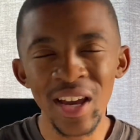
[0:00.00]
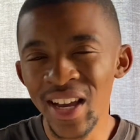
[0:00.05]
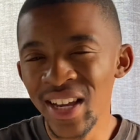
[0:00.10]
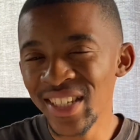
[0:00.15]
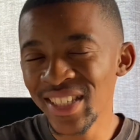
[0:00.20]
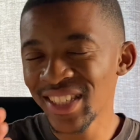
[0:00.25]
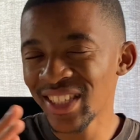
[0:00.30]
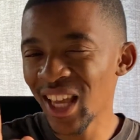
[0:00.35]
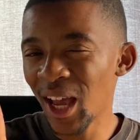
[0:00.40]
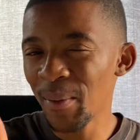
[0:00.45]

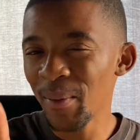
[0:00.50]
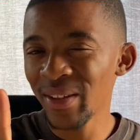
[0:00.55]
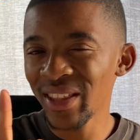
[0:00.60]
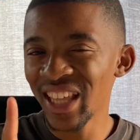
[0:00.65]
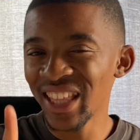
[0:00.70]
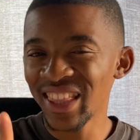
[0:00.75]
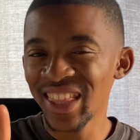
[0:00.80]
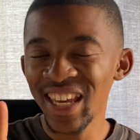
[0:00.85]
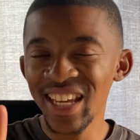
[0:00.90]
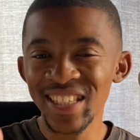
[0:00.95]
Some of the
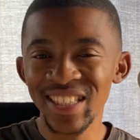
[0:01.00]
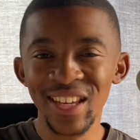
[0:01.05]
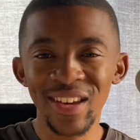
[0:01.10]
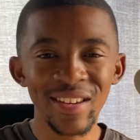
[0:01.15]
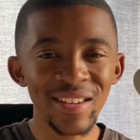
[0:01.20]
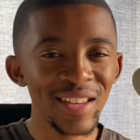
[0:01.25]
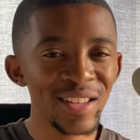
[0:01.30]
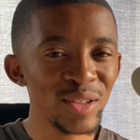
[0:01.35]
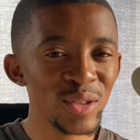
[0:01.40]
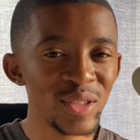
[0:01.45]
things they
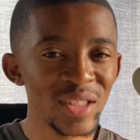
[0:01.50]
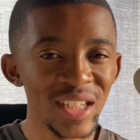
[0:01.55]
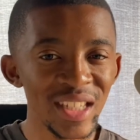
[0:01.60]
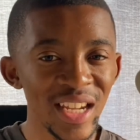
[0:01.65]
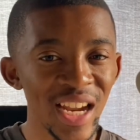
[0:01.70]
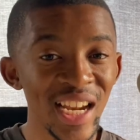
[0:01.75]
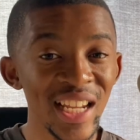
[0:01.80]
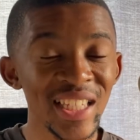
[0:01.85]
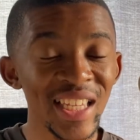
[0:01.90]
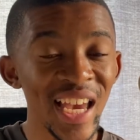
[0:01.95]
need to see
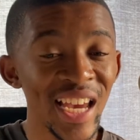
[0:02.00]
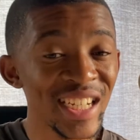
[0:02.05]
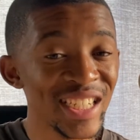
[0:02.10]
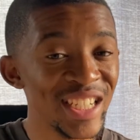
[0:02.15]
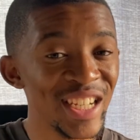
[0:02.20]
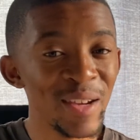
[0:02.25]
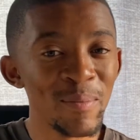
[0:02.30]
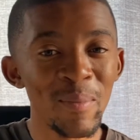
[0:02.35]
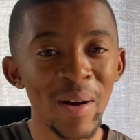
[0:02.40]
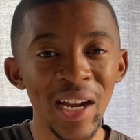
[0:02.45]
that is
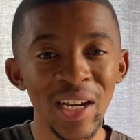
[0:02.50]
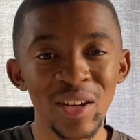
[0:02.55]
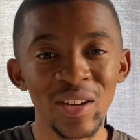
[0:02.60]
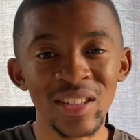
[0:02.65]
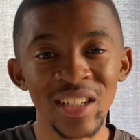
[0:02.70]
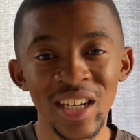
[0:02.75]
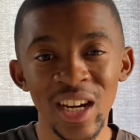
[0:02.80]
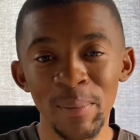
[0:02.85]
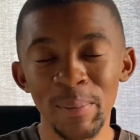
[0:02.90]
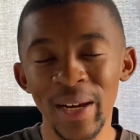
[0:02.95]
actually money
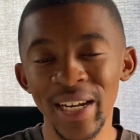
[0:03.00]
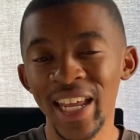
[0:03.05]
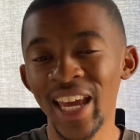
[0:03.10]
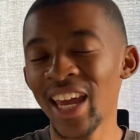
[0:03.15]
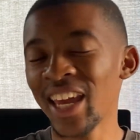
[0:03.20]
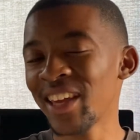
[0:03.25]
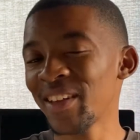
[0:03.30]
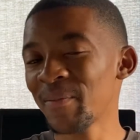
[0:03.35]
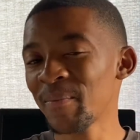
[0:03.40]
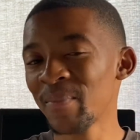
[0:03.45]
laundering. But
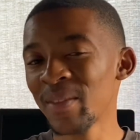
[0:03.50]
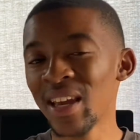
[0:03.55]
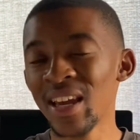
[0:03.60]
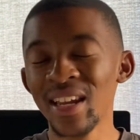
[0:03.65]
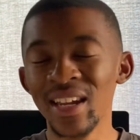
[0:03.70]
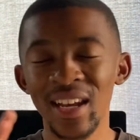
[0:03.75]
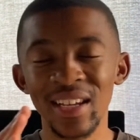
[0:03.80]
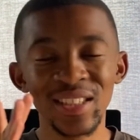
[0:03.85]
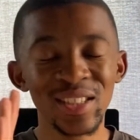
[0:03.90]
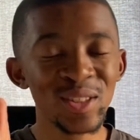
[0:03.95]
hey,
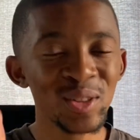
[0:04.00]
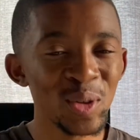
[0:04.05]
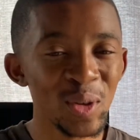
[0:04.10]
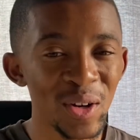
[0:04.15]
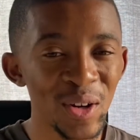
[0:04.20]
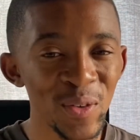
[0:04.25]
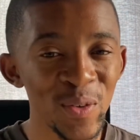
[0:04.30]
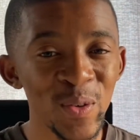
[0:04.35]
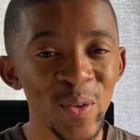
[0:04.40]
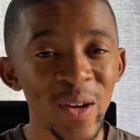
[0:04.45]
that's a story
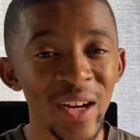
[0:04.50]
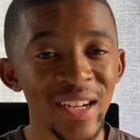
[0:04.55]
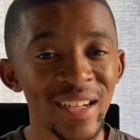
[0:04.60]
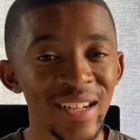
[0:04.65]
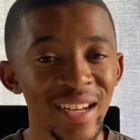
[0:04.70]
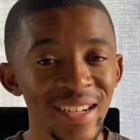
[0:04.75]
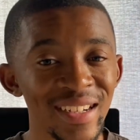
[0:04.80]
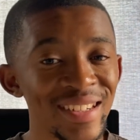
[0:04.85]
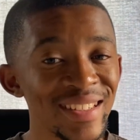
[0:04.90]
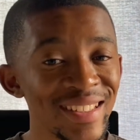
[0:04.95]
for
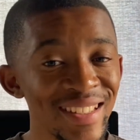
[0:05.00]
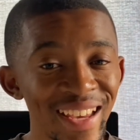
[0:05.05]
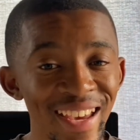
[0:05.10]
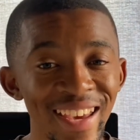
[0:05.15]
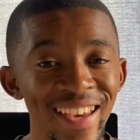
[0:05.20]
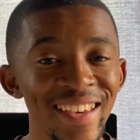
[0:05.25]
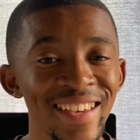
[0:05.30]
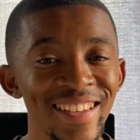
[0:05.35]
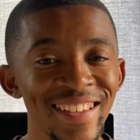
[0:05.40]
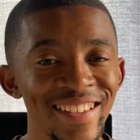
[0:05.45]
another day.